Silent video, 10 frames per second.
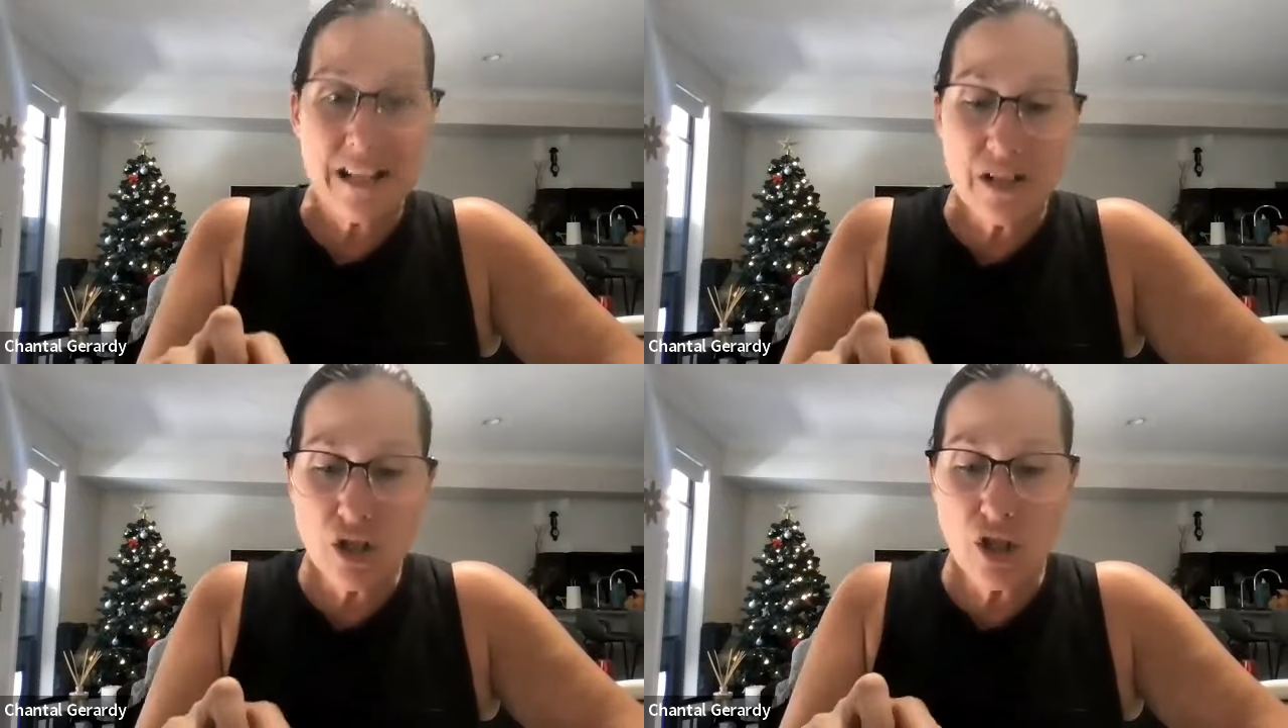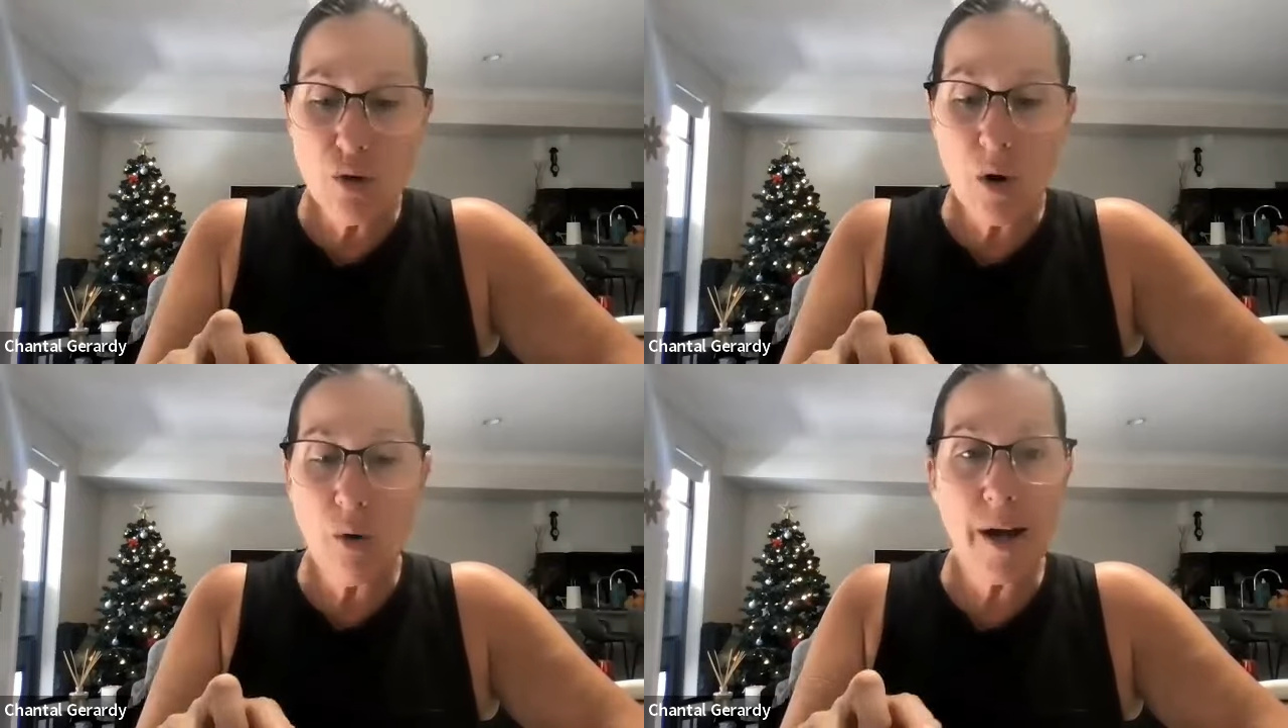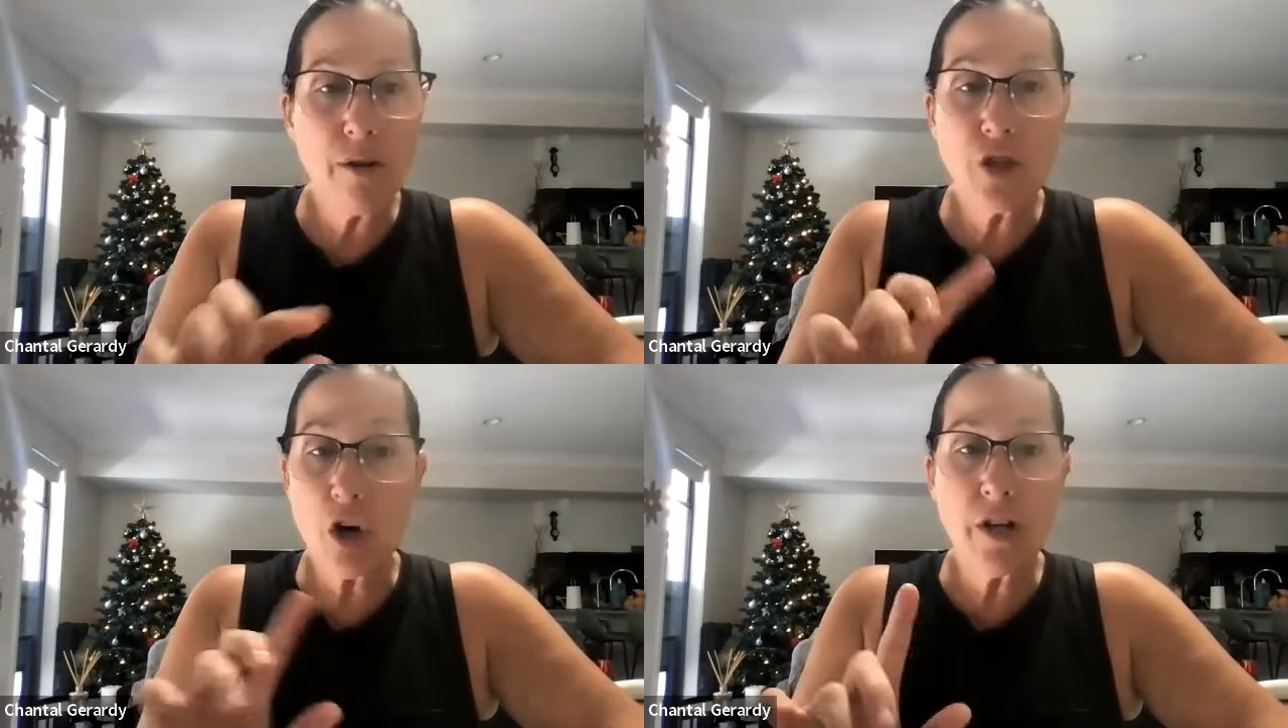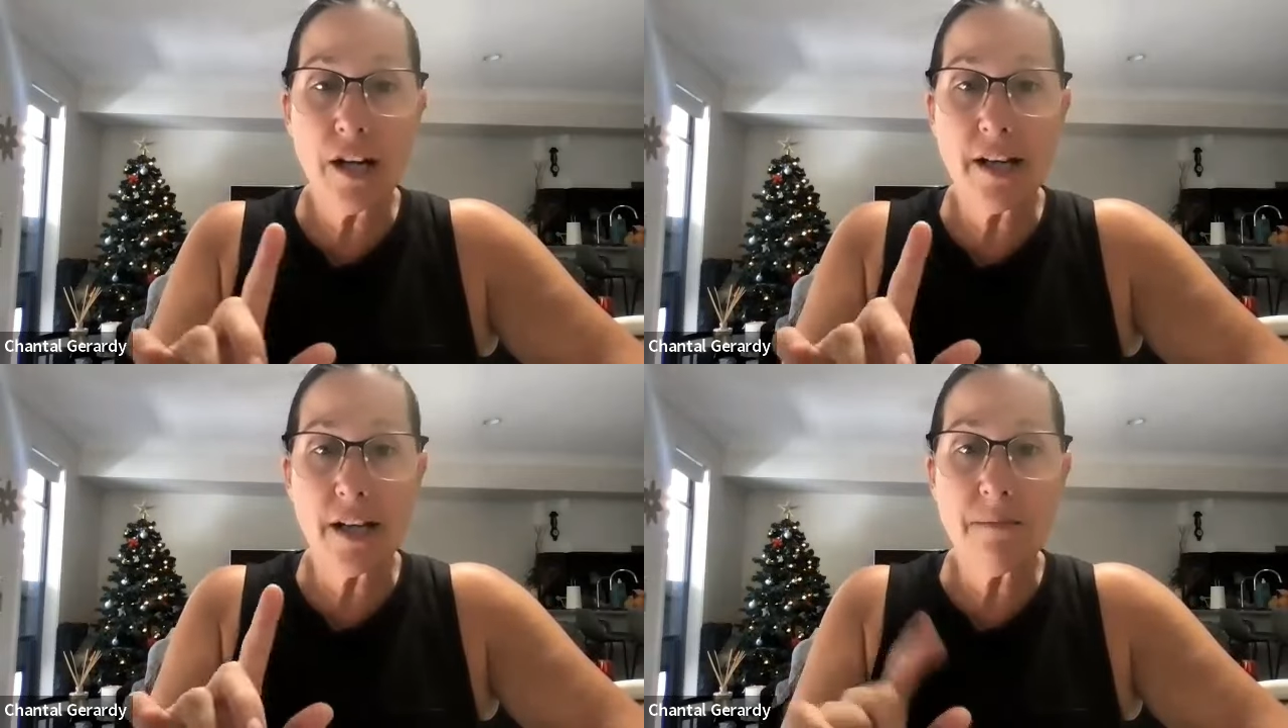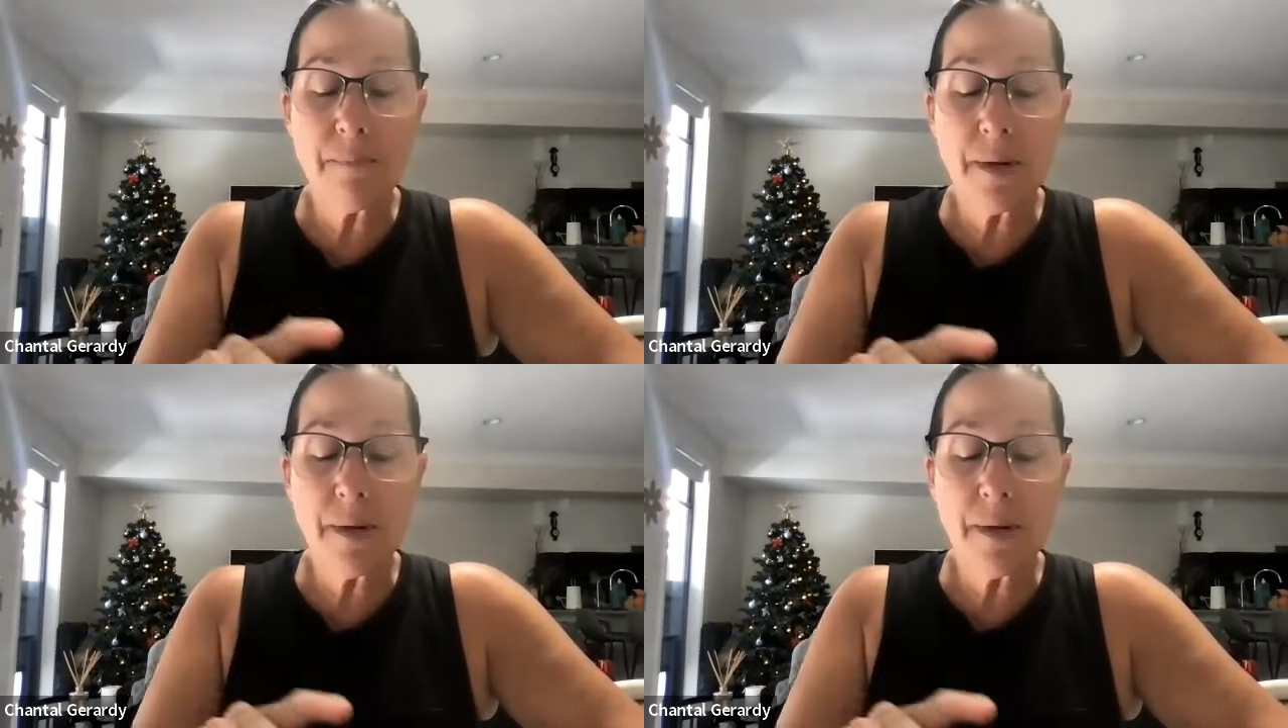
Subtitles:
next to the URL, don't click it,